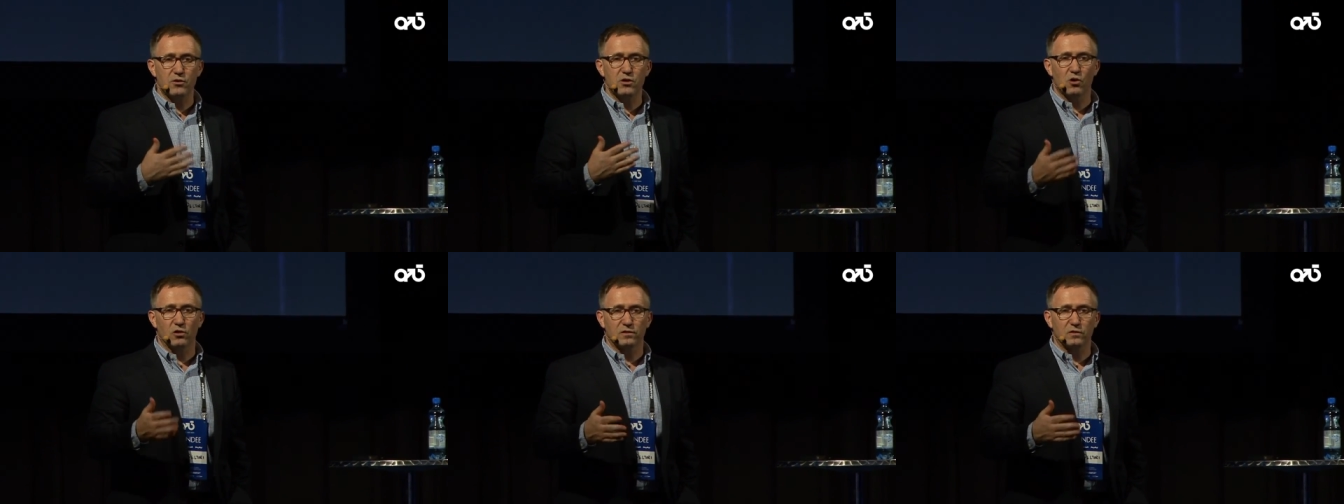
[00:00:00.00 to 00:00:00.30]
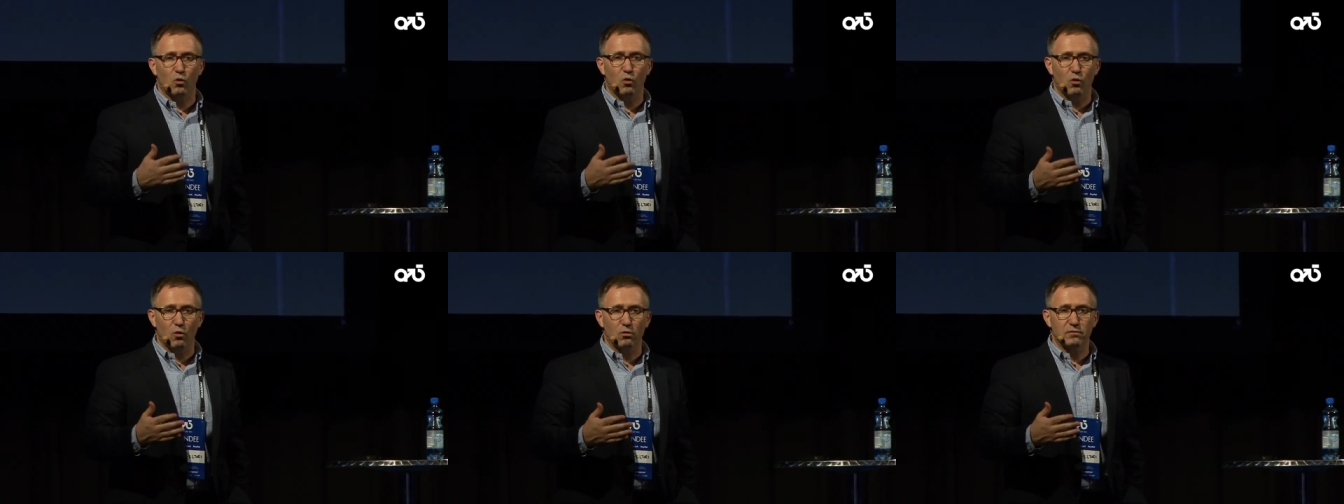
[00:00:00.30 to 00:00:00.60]
years
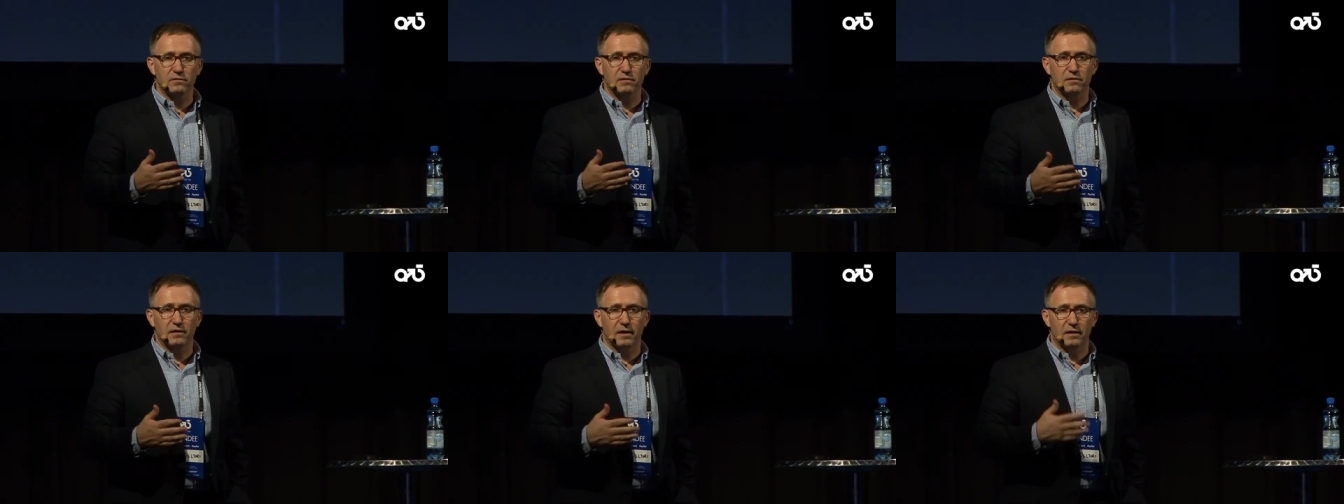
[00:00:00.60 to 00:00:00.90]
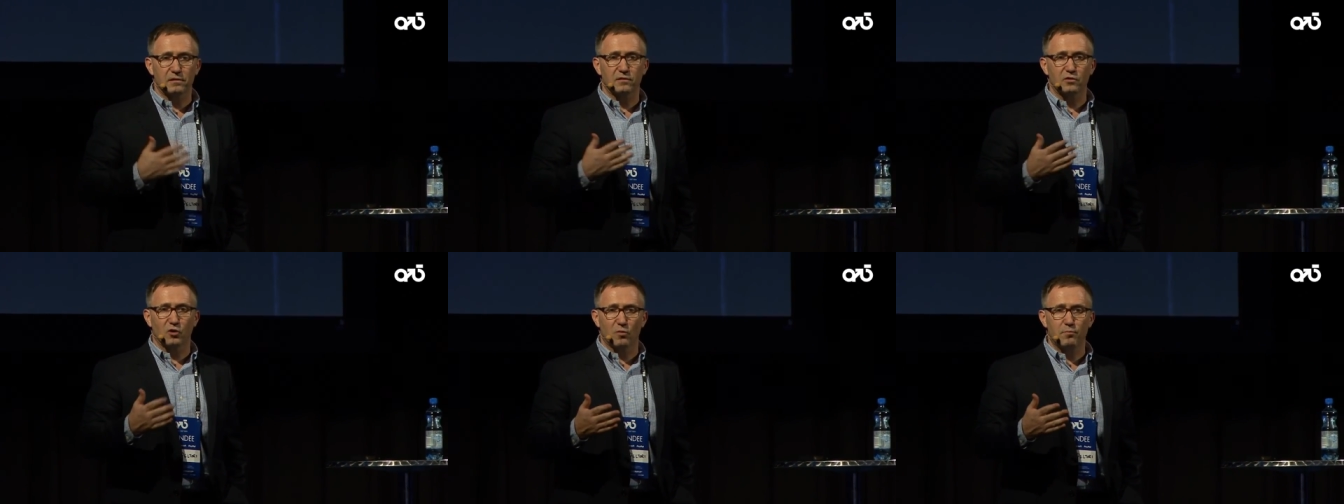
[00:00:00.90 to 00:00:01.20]
old
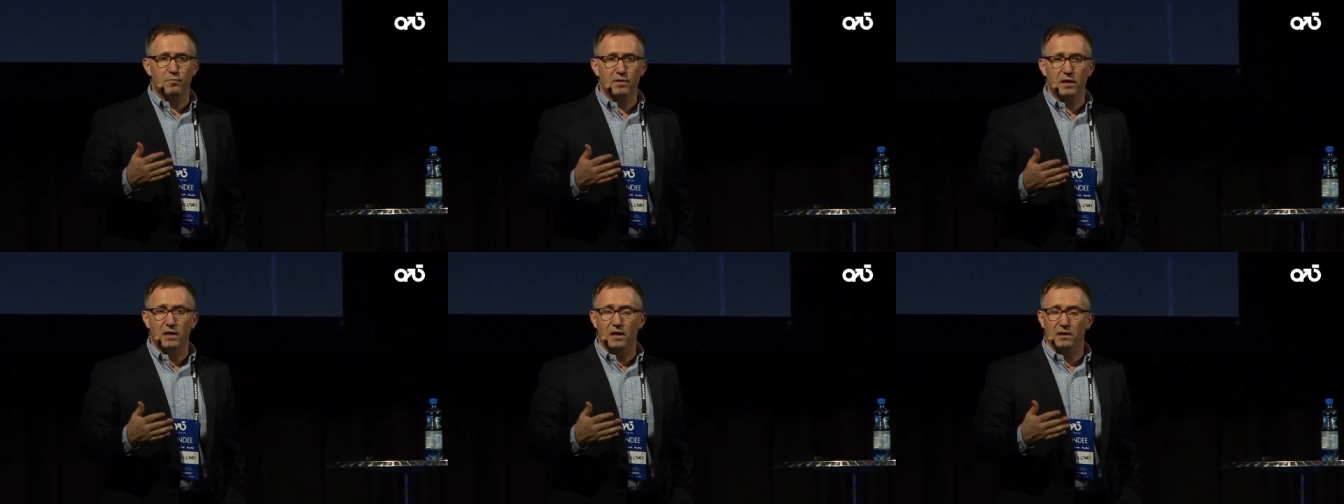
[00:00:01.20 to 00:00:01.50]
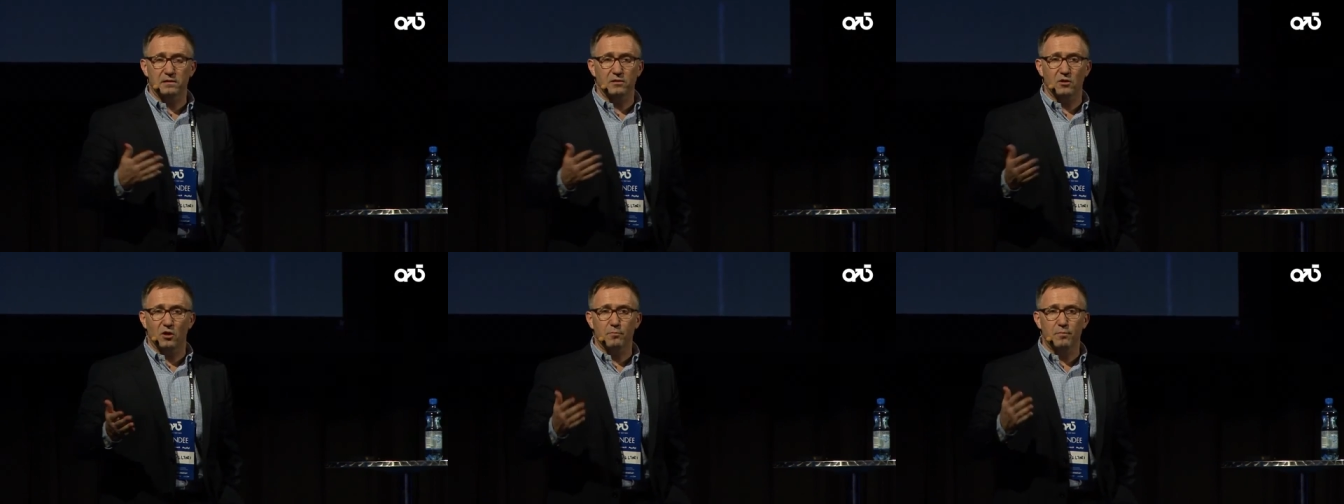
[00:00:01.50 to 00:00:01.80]
and so big
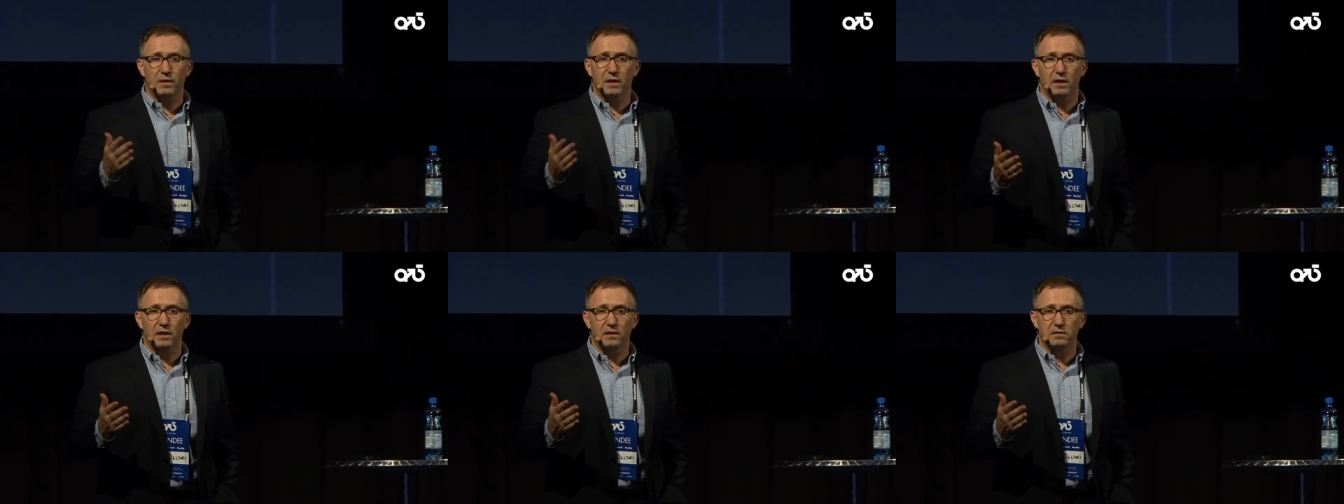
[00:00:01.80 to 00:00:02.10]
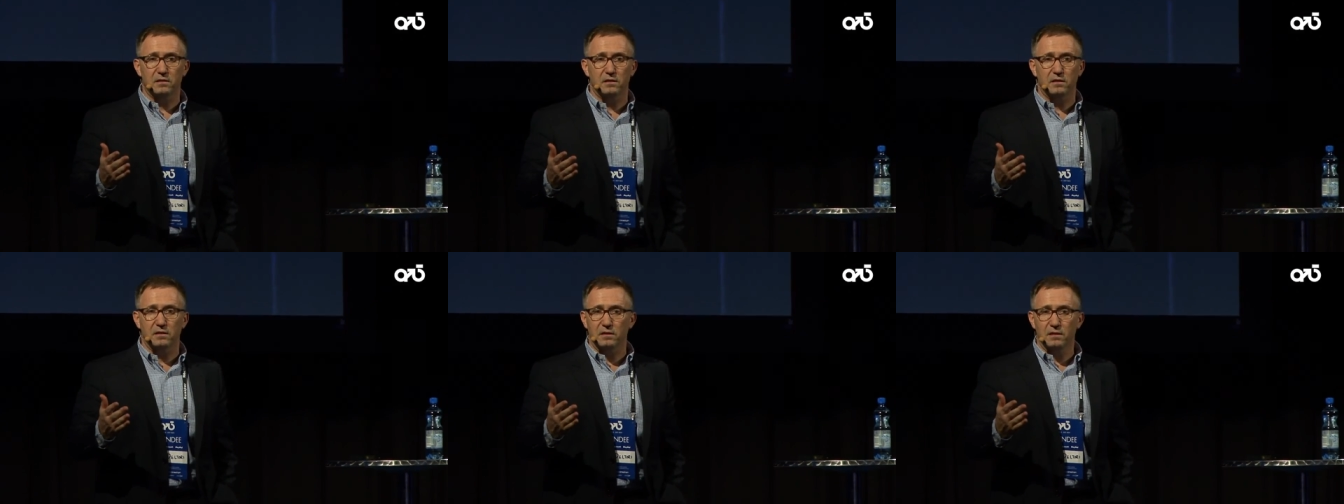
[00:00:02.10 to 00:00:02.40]
has not been
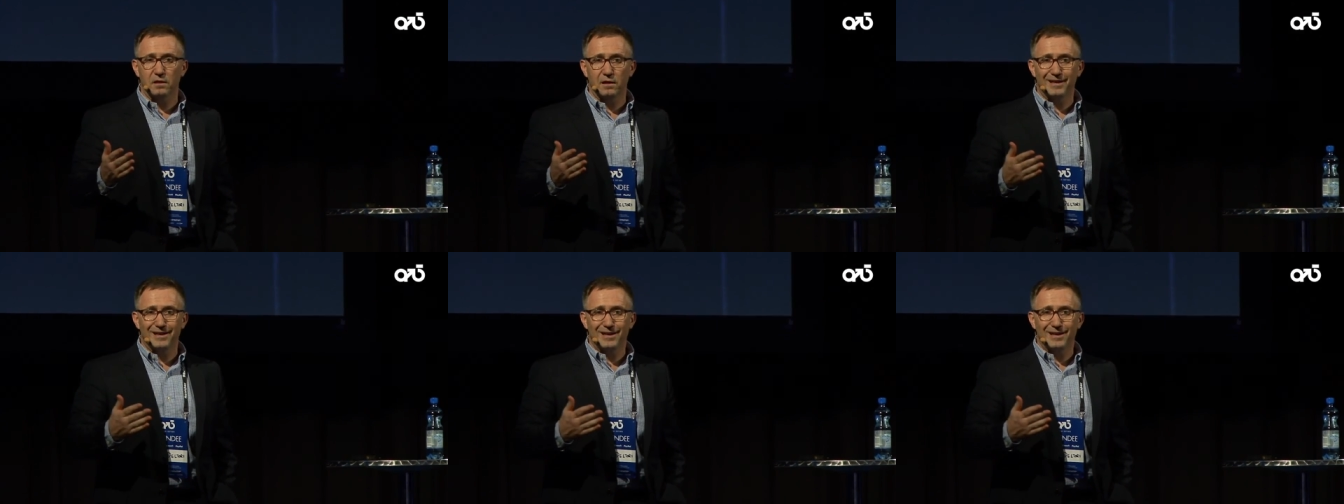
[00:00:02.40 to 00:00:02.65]
easy.